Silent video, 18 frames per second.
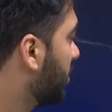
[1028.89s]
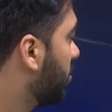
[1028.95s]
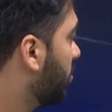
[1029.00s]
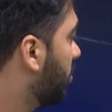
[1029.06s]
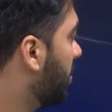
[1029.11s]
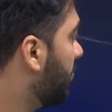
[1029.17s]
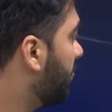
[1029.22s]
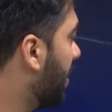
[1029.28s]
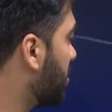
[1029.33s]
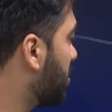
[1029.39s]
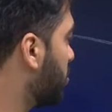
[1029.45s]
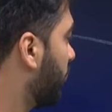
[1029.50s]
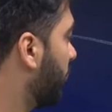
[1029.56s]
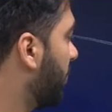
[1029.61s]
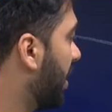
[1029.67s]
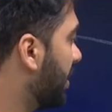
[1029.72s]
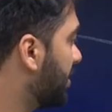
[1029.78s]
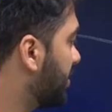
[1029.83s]
three pairs
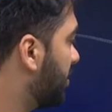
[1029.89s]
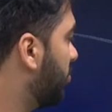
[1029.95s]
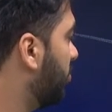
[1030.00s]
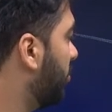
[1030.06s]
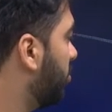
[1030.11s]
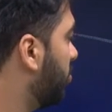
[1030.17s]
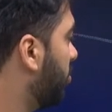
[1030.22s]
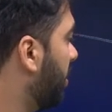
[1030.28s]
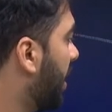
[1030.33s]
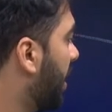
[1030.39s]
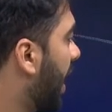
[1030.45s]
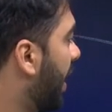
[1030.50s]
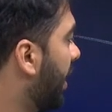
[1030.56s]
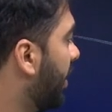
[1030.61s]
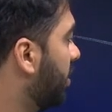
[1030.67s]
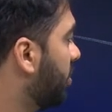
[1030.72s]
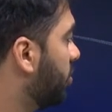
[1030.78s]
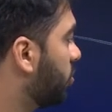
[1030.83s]
of legs, three,
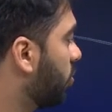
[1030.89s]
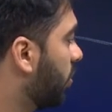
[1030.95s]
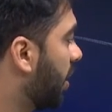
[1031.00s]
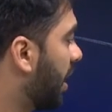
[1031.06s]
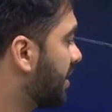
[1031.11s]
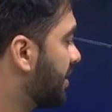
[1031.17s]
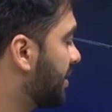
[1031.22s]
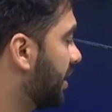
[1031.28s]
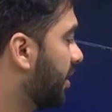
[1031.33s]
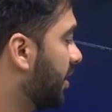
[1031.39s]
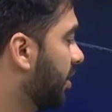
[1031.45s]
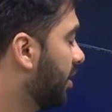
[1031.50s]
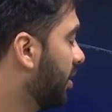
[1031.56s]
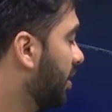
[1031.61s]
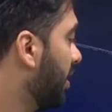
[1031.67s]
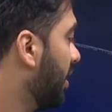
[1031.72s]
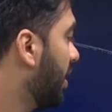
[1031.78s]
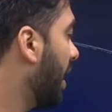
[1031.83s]
head, thoracic
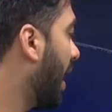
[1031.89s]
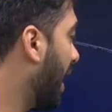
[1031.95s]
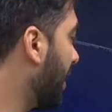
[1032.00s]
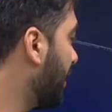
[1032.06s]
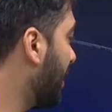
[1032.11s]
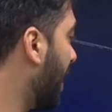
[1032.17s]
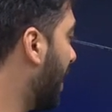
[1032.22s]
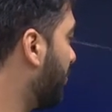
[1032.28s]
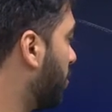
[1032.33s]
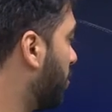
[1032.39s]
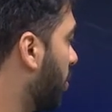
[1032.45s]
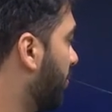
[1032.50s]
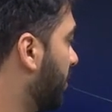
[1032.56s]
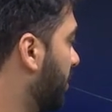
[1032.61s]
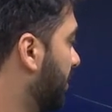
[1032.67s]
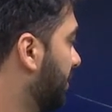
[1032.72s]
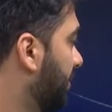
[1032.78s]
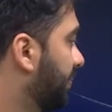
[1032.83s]
and the
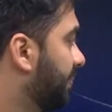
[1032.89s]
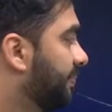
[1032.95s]
abdomen.